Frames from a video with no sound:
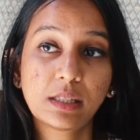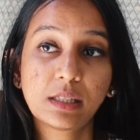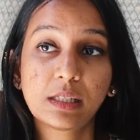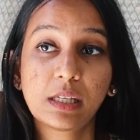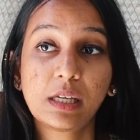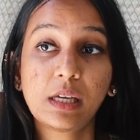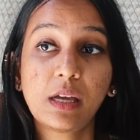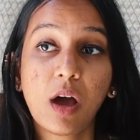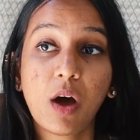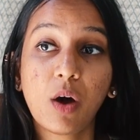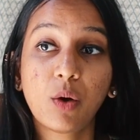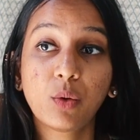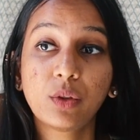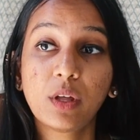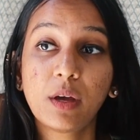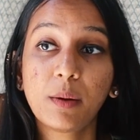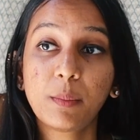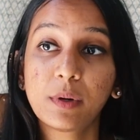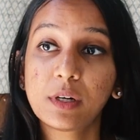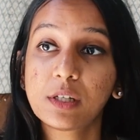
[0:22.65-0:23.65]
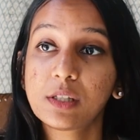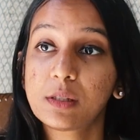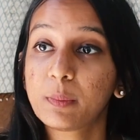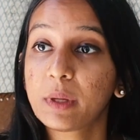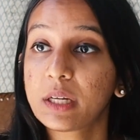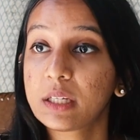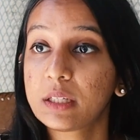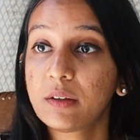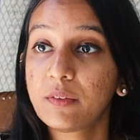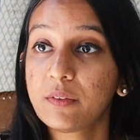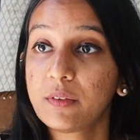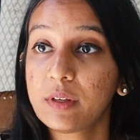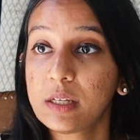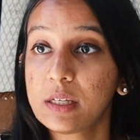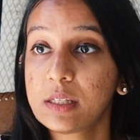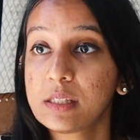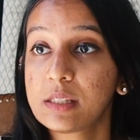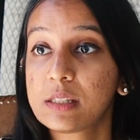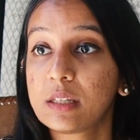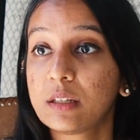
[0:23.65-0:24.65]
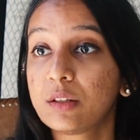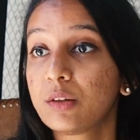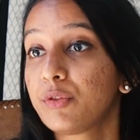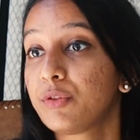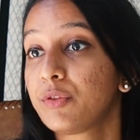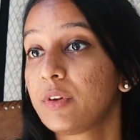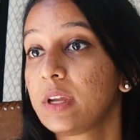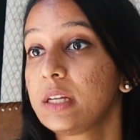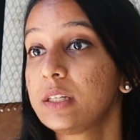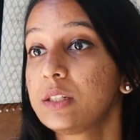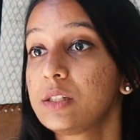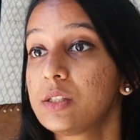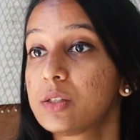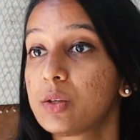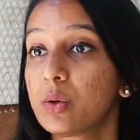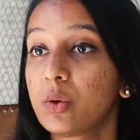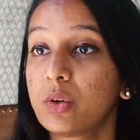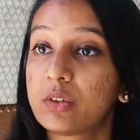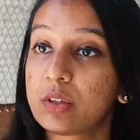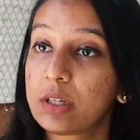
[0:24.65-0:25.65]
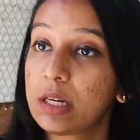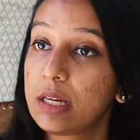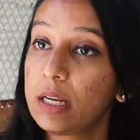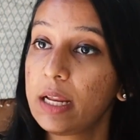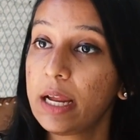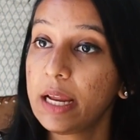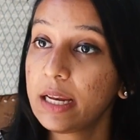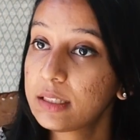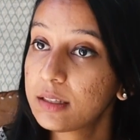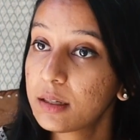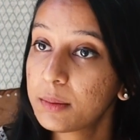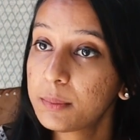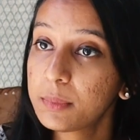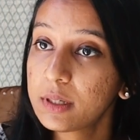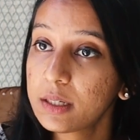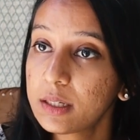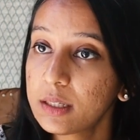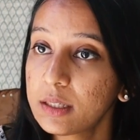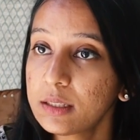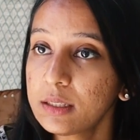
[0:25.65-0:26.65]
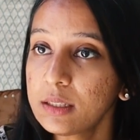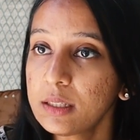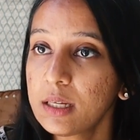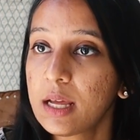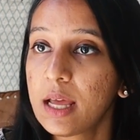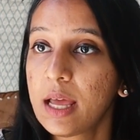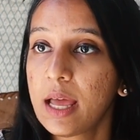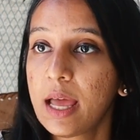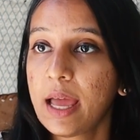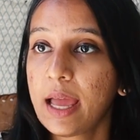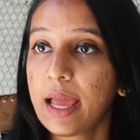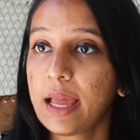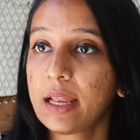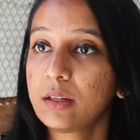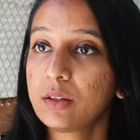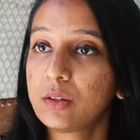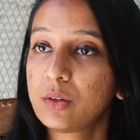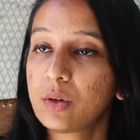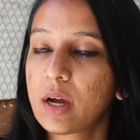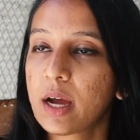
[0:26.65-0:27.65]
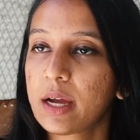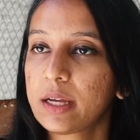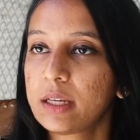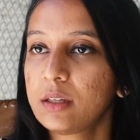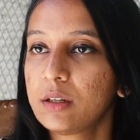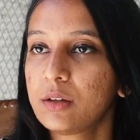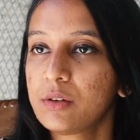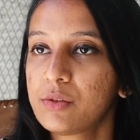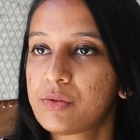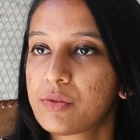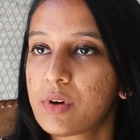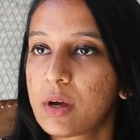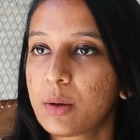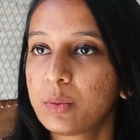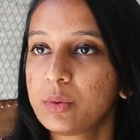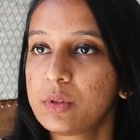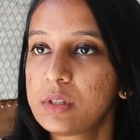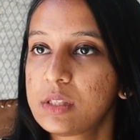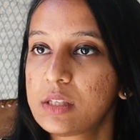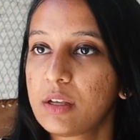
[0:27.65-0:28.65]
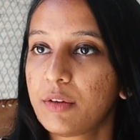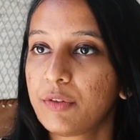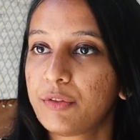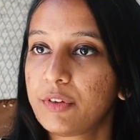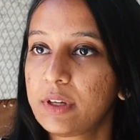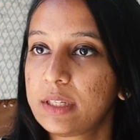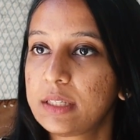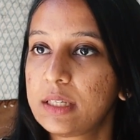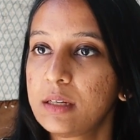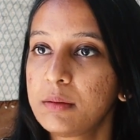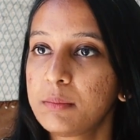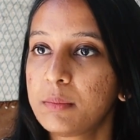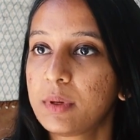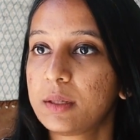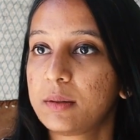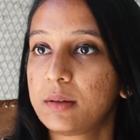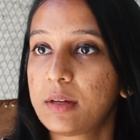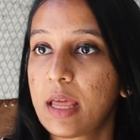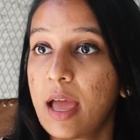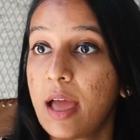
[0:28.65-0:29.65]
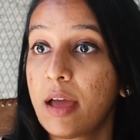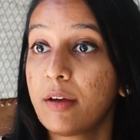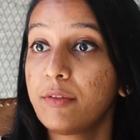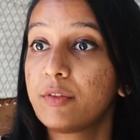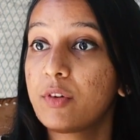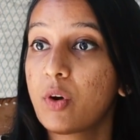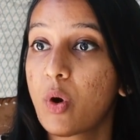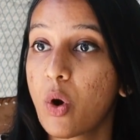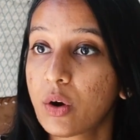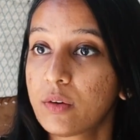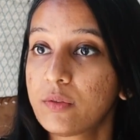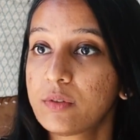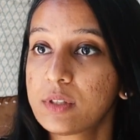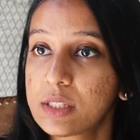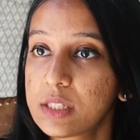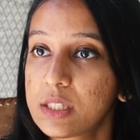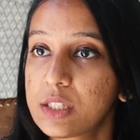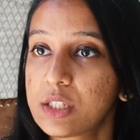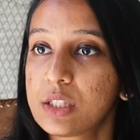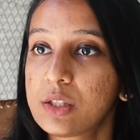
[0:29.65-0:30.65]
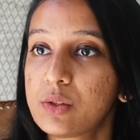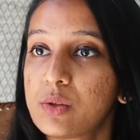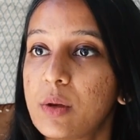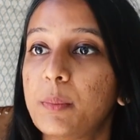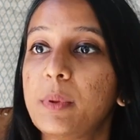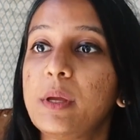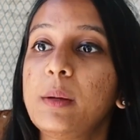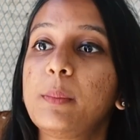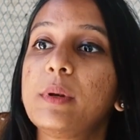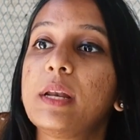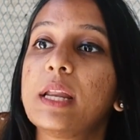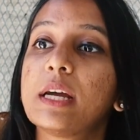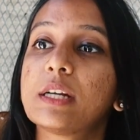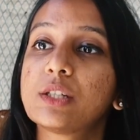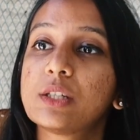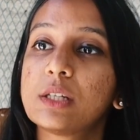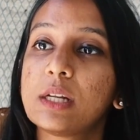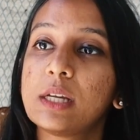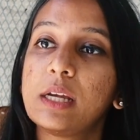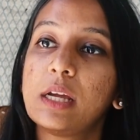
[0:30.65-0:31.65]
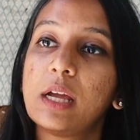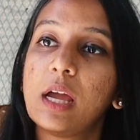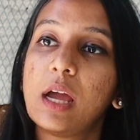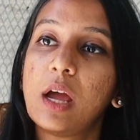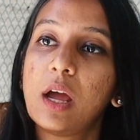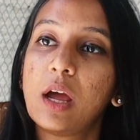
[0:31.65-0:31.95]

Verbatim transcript: see how their perspective is, and to feel so relatable and to kind of, I wouldn't say fit in, but have conversations where people actually